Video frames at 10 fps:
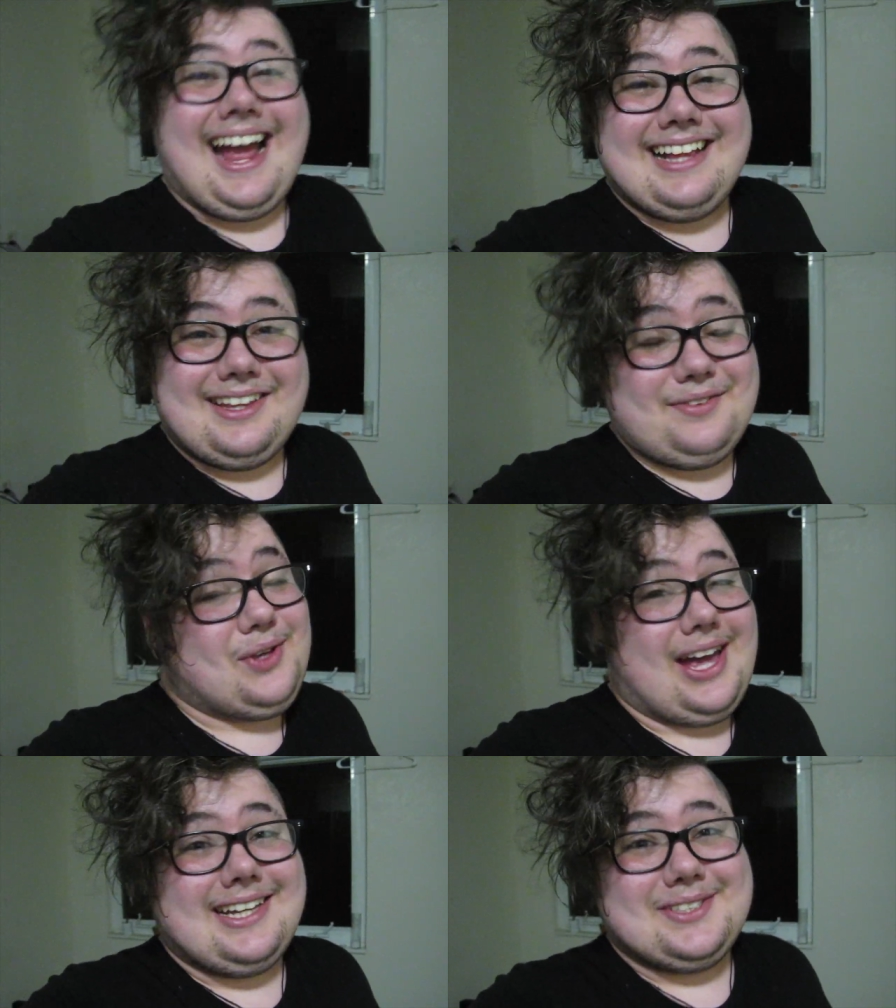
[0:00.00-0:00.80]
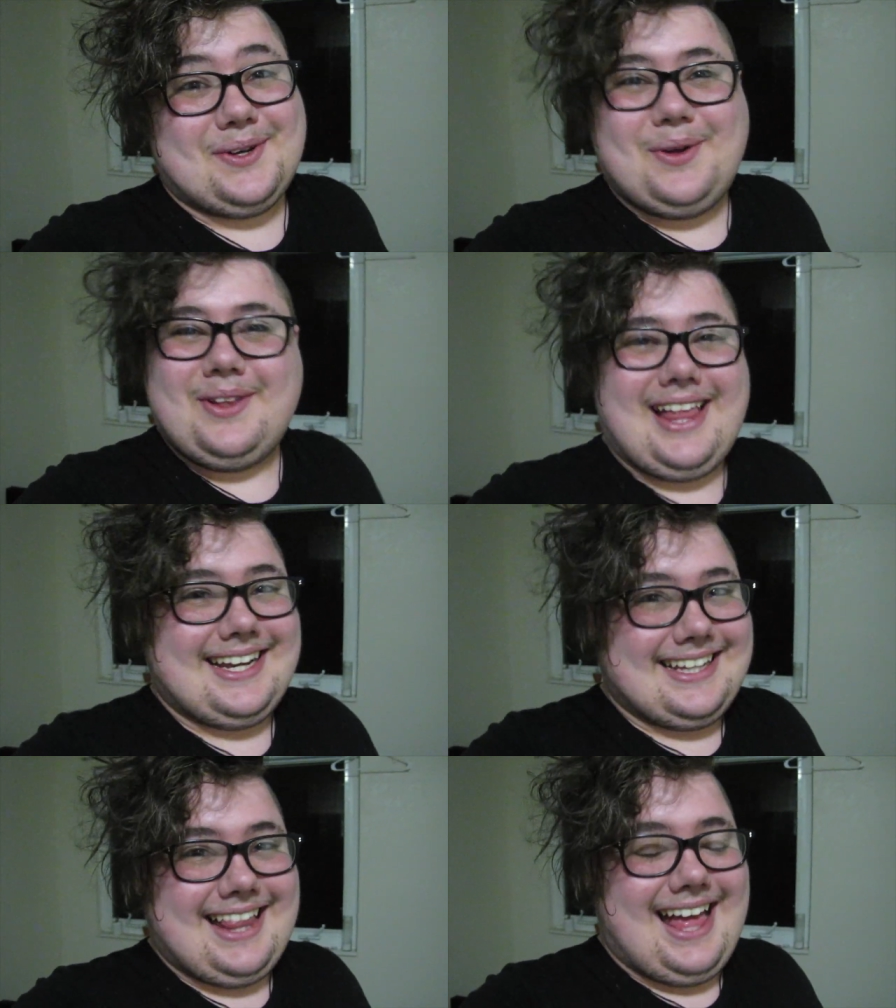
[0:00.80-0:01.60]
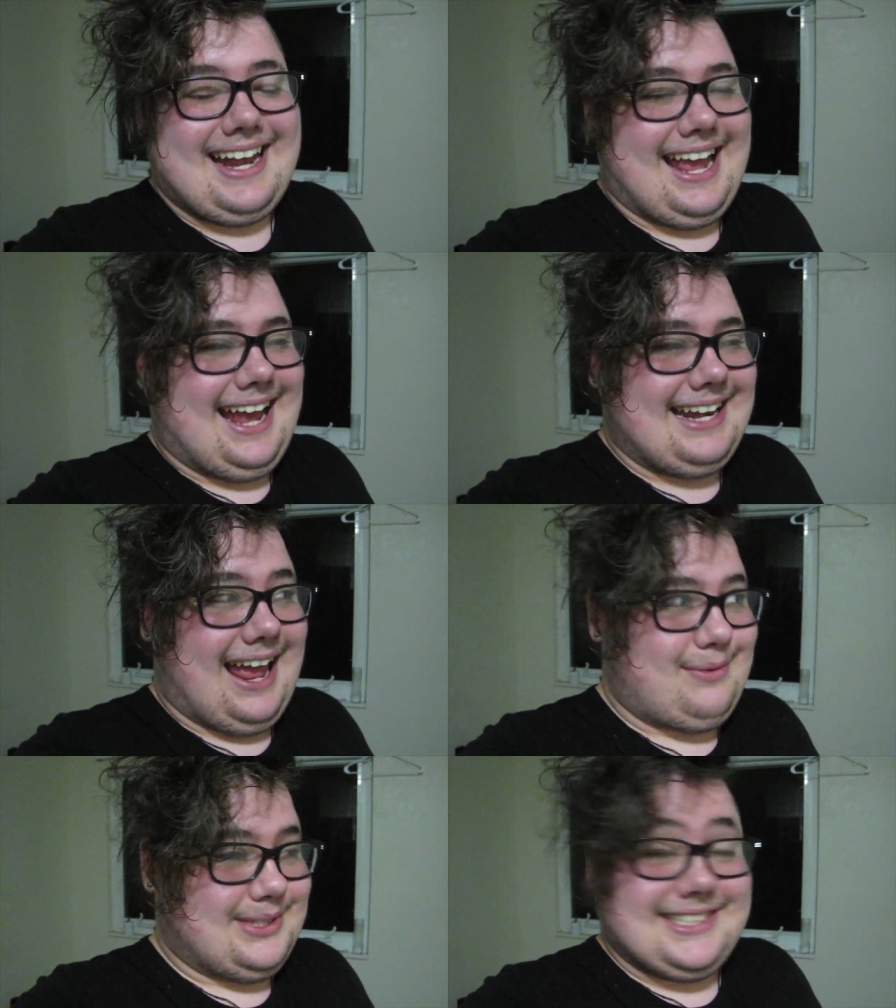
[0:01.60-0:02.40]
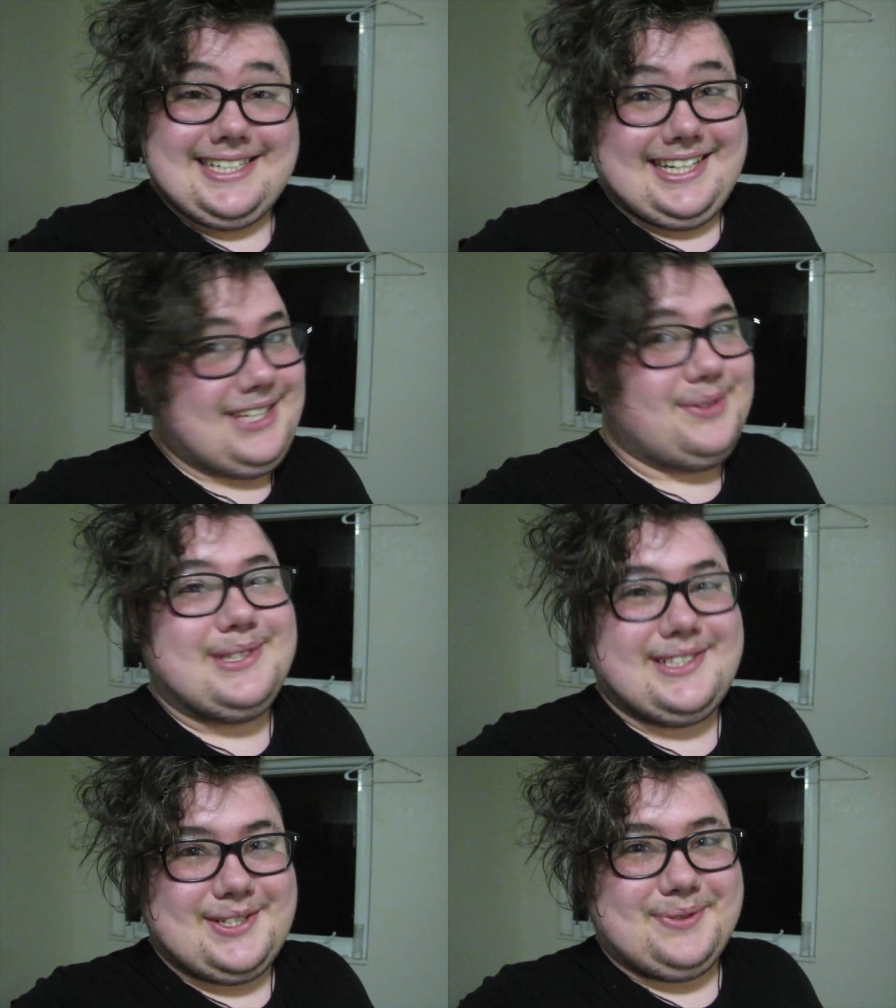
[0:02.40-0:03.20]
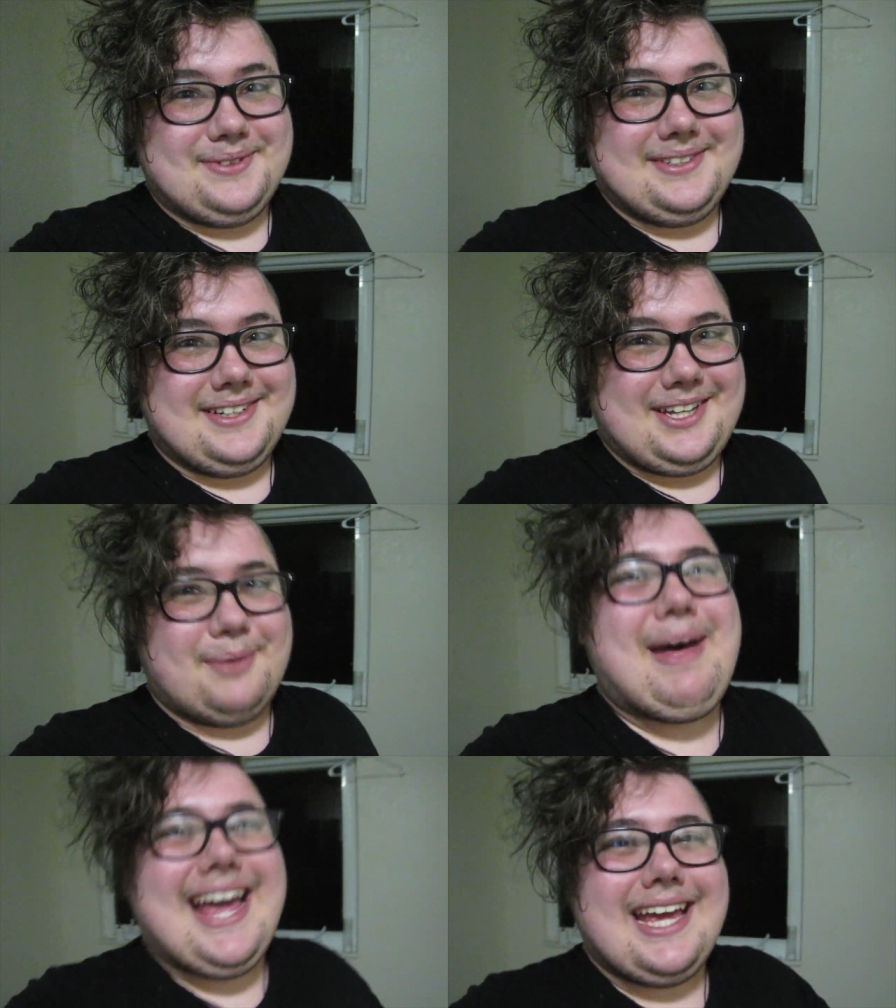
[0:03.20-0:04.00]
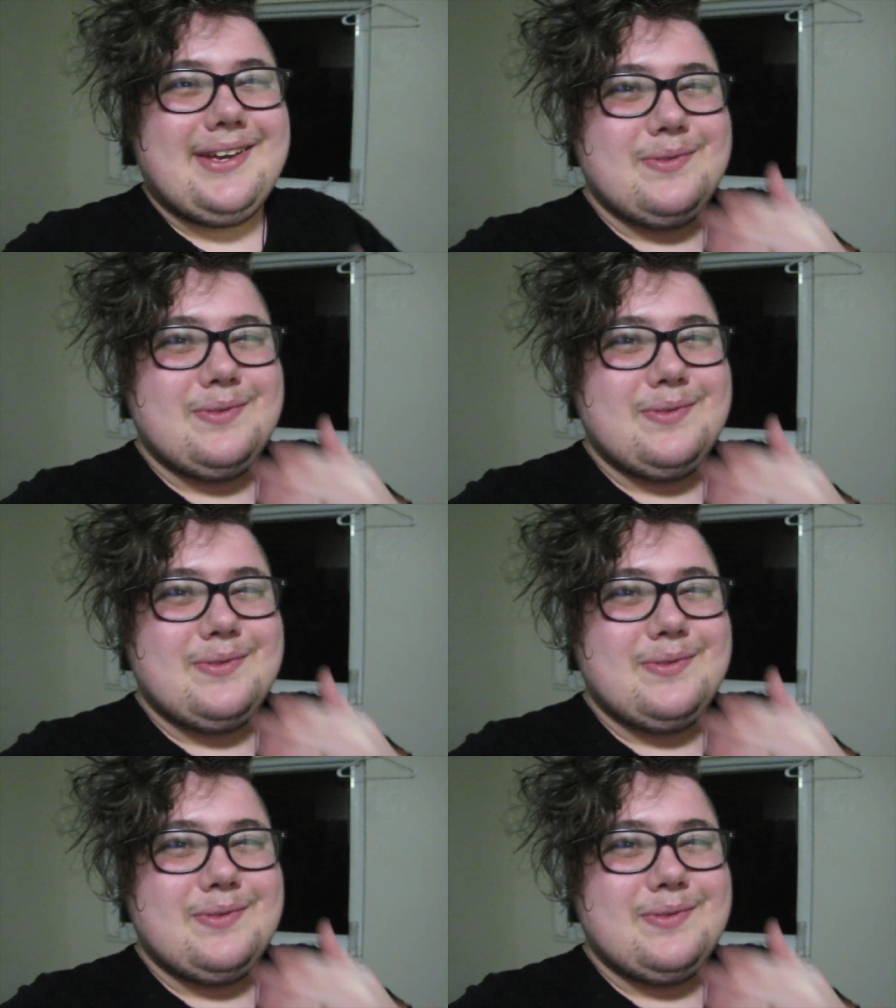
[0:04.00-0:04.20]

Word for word: I love you guys a whole heckin' lot, and I will see you soon. Goodbye!